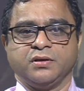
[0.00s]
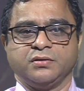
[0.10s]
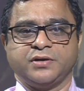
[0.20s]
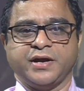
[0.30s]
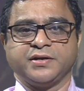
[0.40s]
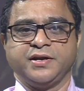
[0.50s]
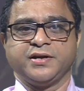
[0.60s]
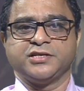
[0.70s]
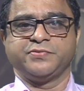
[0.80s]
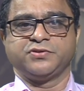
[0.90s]
the
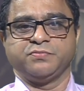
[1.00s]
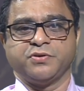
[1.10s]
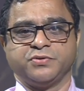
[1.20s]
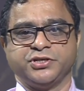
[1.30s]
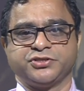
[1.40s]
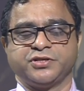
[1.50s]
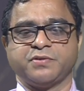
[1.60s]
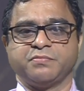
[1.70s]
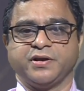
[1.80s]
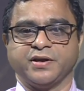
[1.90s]
interlinkage between population and
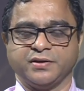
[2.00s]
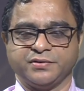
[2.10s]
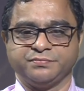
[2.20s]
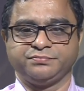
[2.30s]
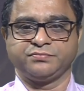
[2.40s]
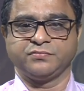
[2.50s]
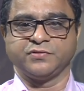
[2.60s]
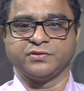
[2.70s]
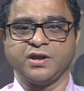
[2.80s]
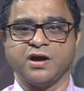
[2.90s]
public health.
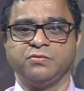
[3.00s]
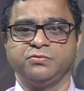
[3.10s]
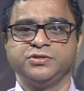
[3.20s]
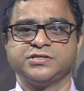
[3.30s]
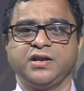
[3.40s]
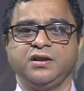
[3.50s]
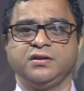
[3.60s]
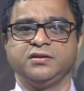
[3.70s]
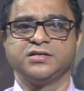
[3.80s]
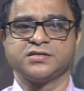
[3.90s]
Now, we shall
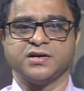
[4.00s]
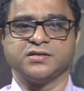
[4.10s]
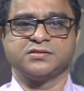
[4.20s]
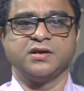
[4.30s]
discuss